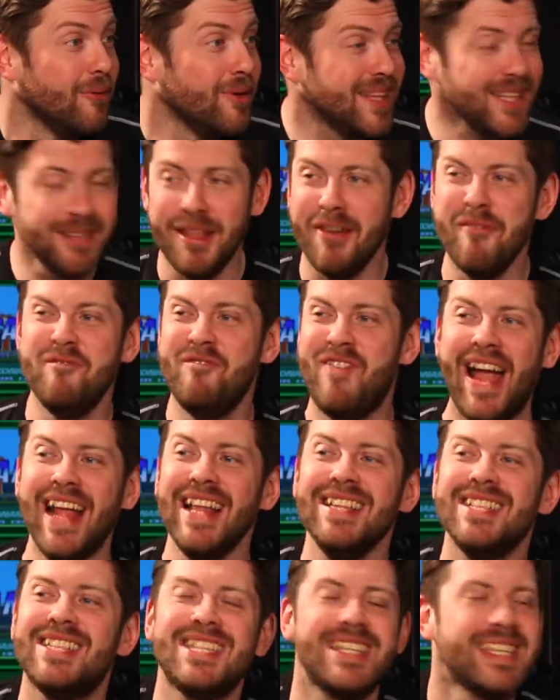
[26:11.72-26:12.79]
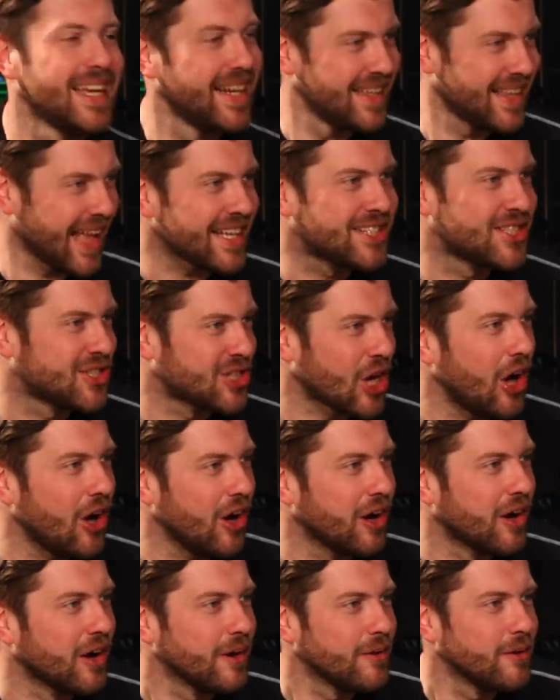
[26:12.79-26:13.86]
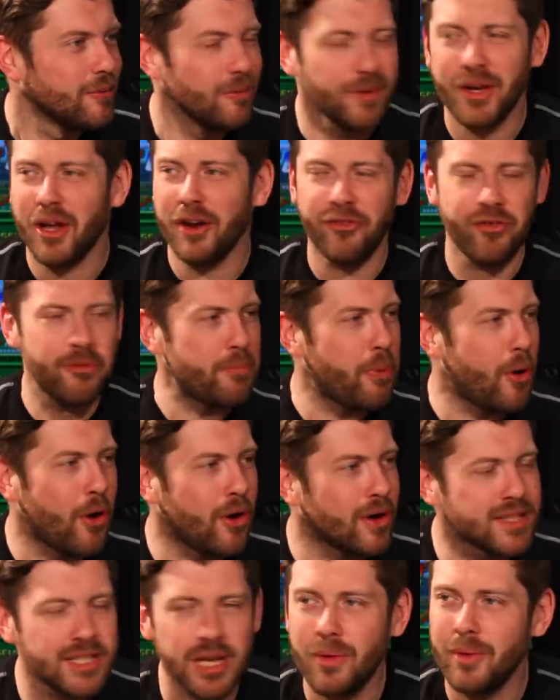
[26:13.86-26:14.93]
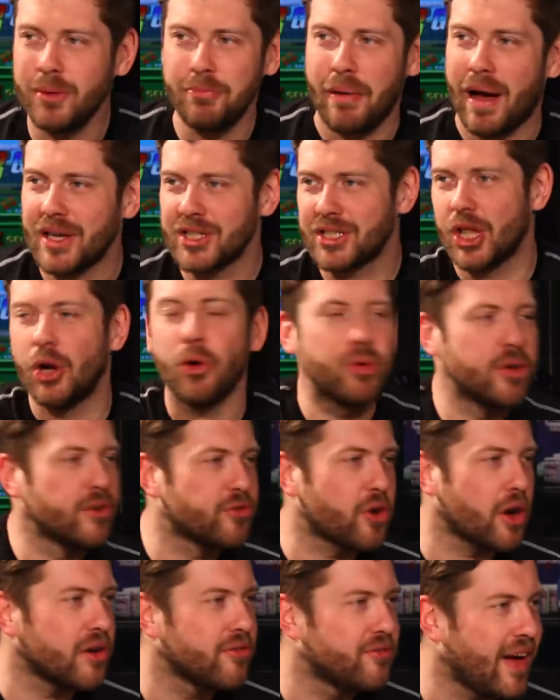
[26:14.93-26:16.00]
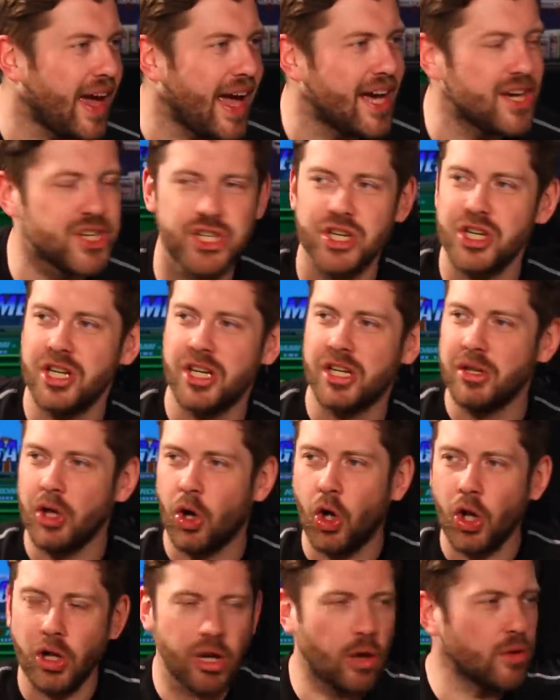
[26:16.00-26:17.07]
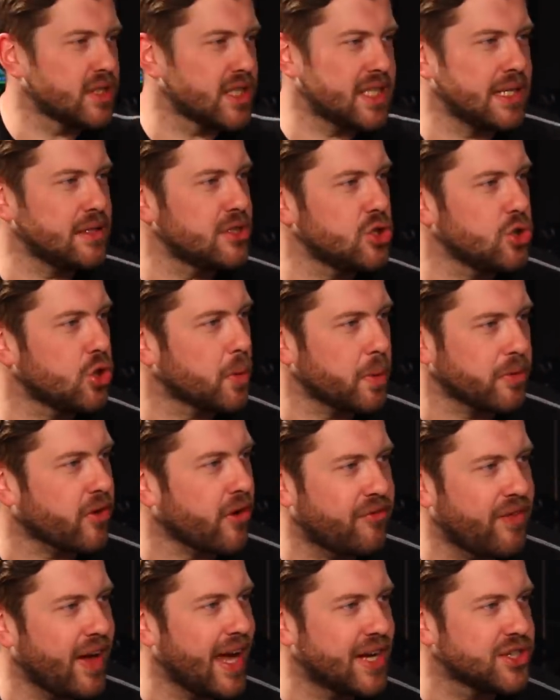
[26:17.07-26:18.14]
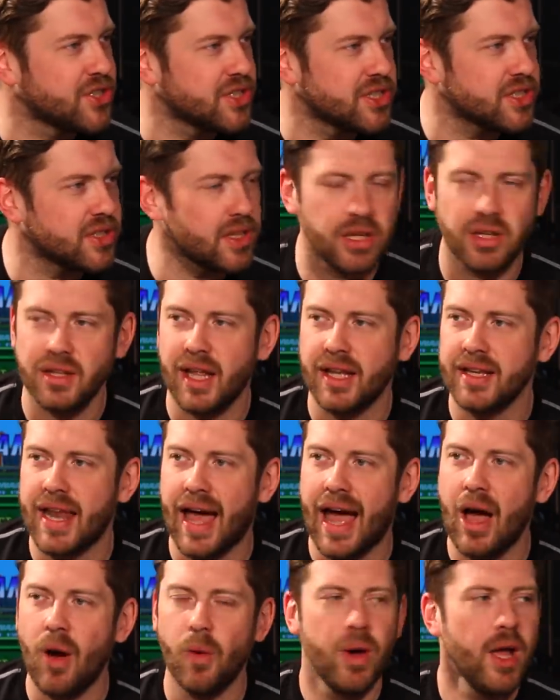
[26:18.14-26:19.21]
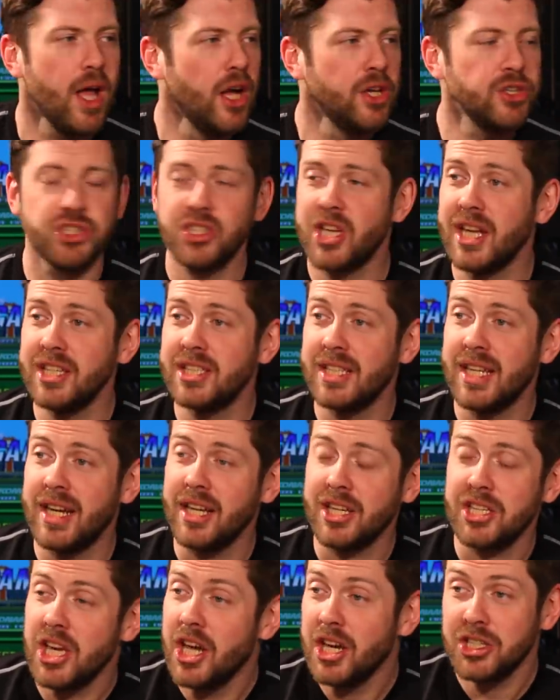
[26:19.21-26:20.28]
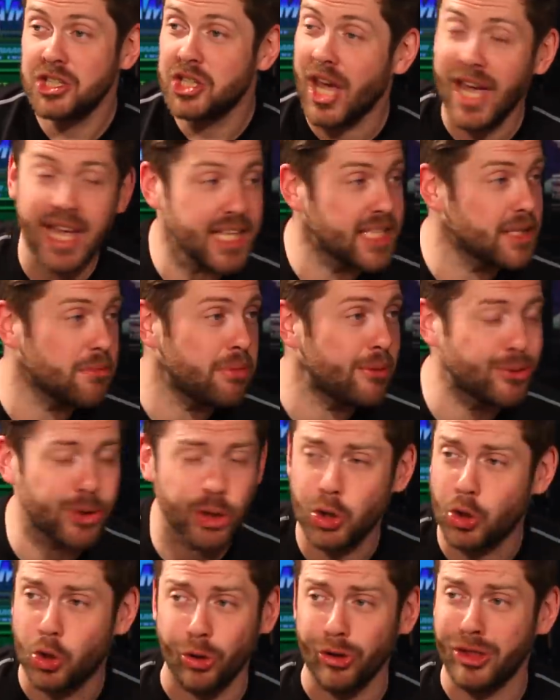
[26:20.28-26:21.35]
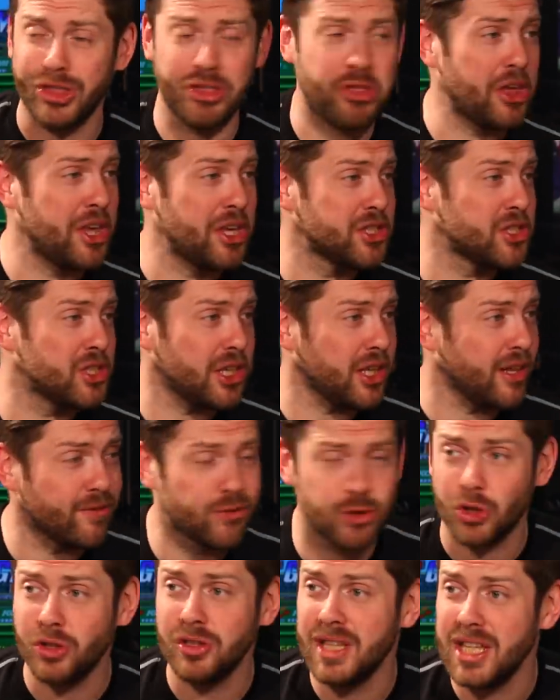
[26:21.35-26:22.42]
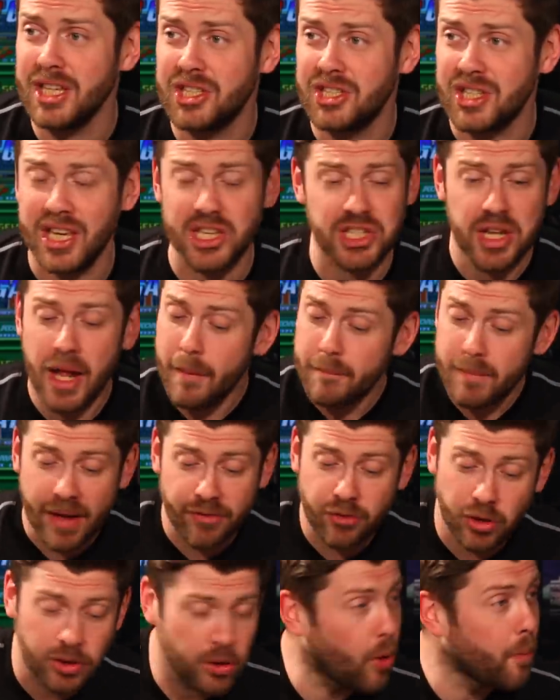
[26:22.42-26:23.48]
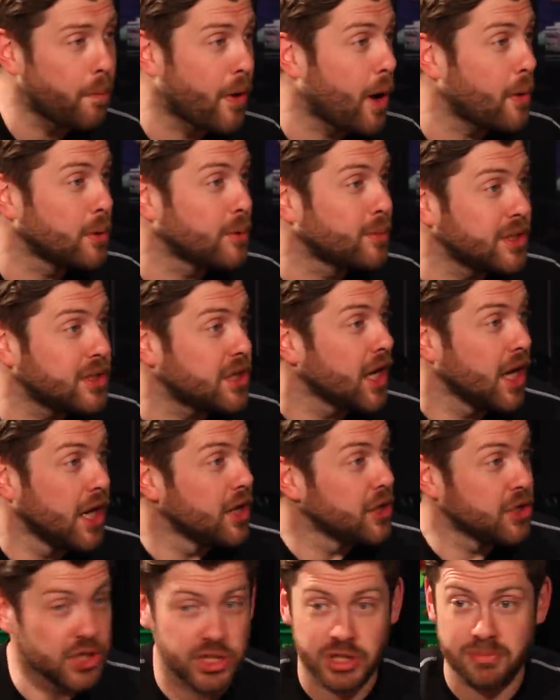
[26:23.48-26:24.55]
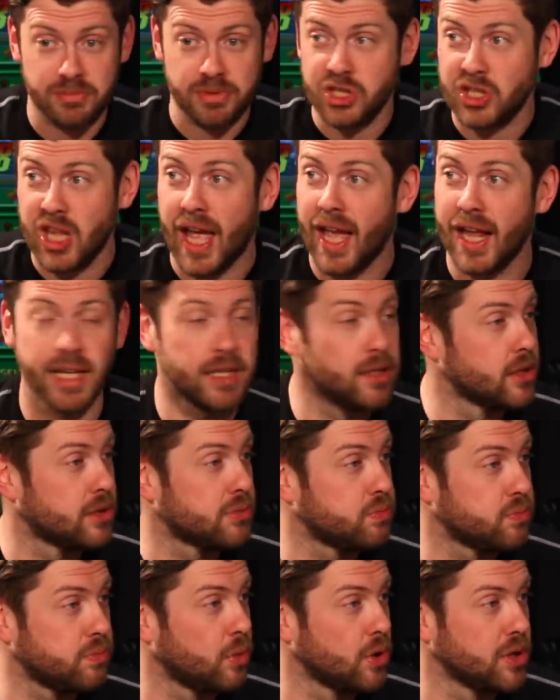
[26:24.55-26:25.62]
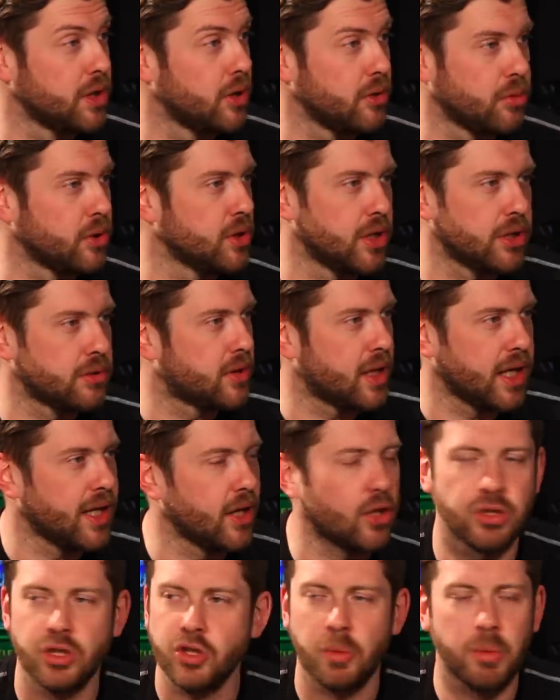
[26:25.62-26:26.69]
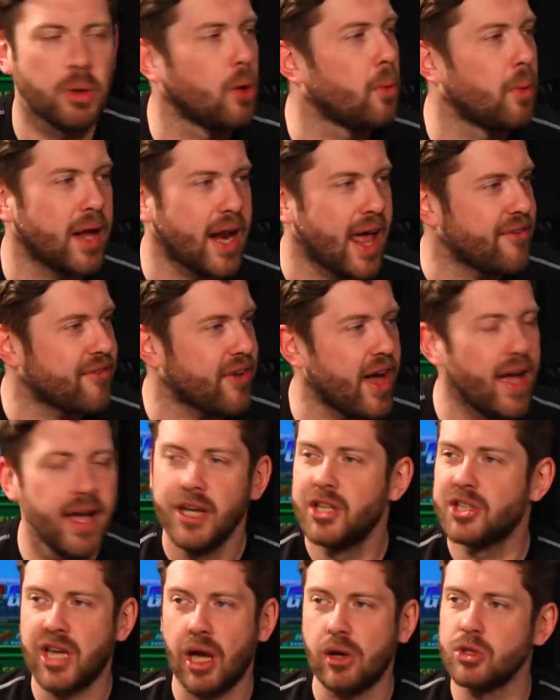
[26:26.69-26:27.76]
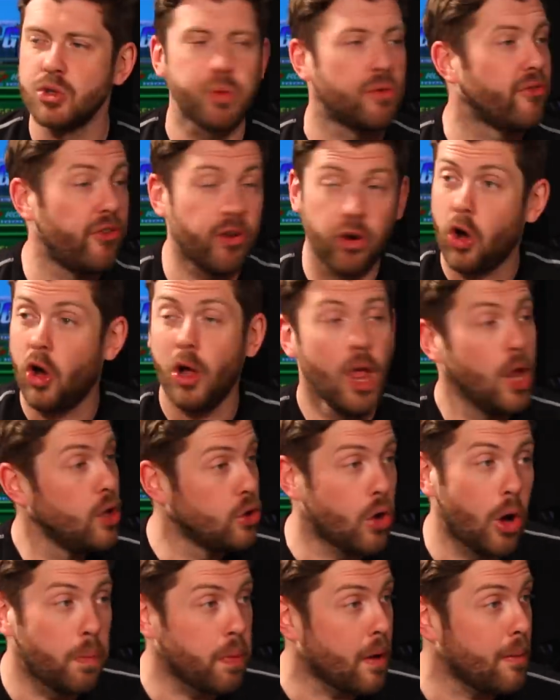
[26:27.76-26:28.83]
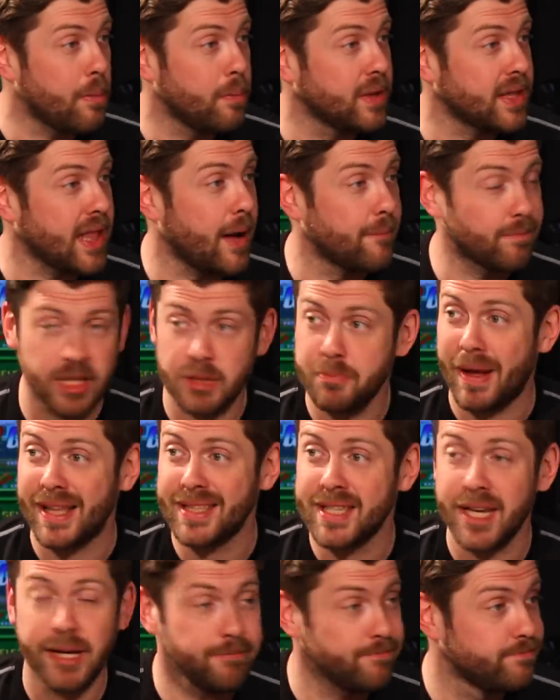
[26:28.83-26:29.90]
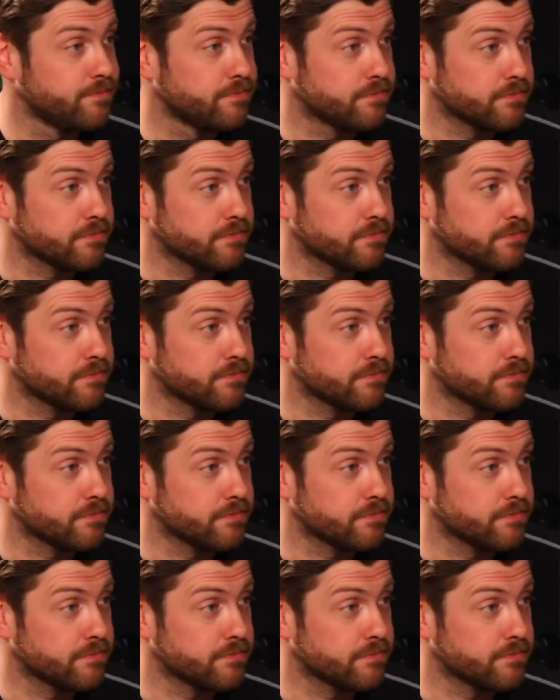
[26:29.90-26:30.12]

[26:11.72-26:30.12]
We didn't invent that song. We got it from Porto and Barcelona have got a version and all loads of teams in Europe have got versions and all that now. Just change the lyrics, change them about the good things that you've done this season. I've got no problem with Sterling's won the, won the, the league or the double or whatever. Scousers won fuck all. No problem with that. That's banter.